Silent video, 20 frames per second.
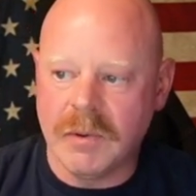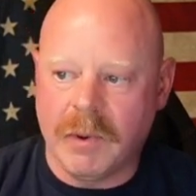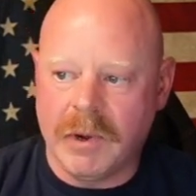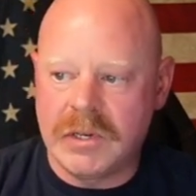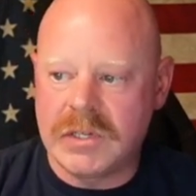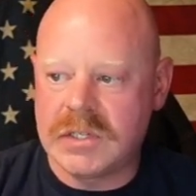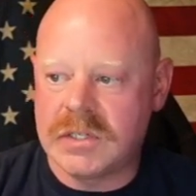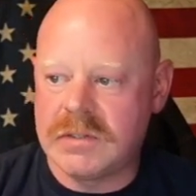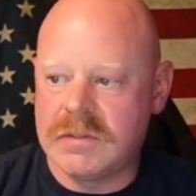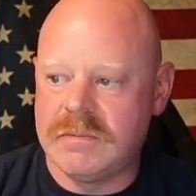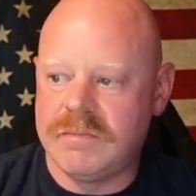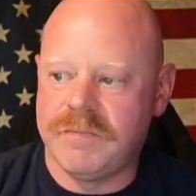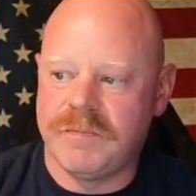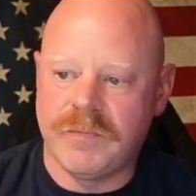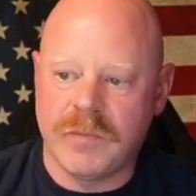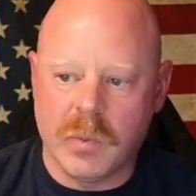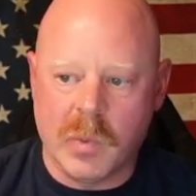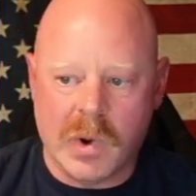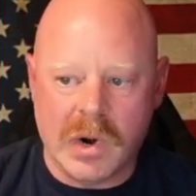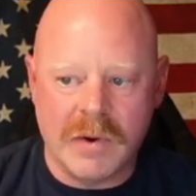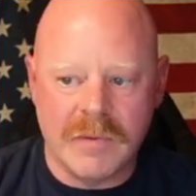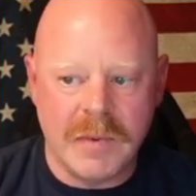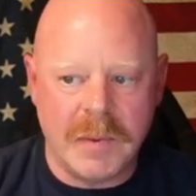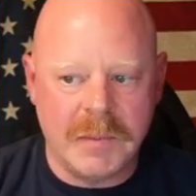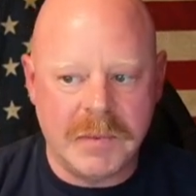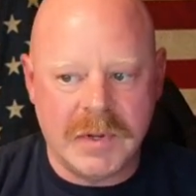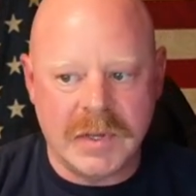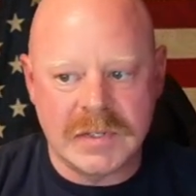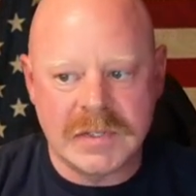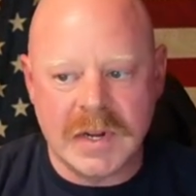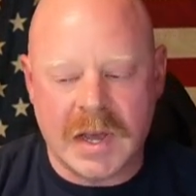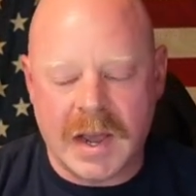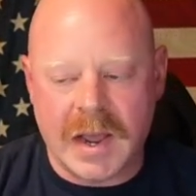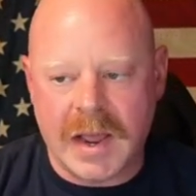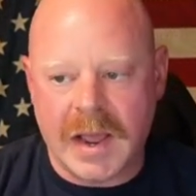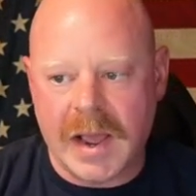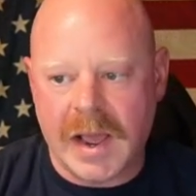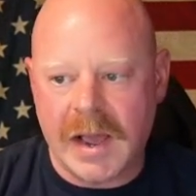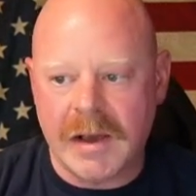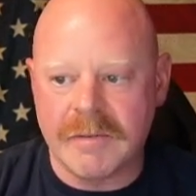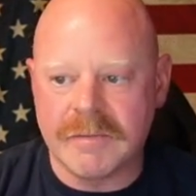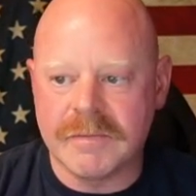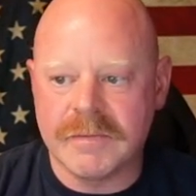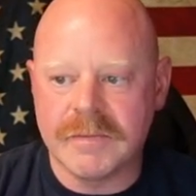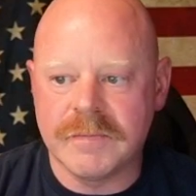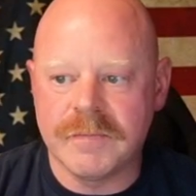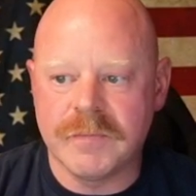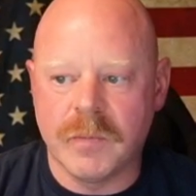which one of them does not have.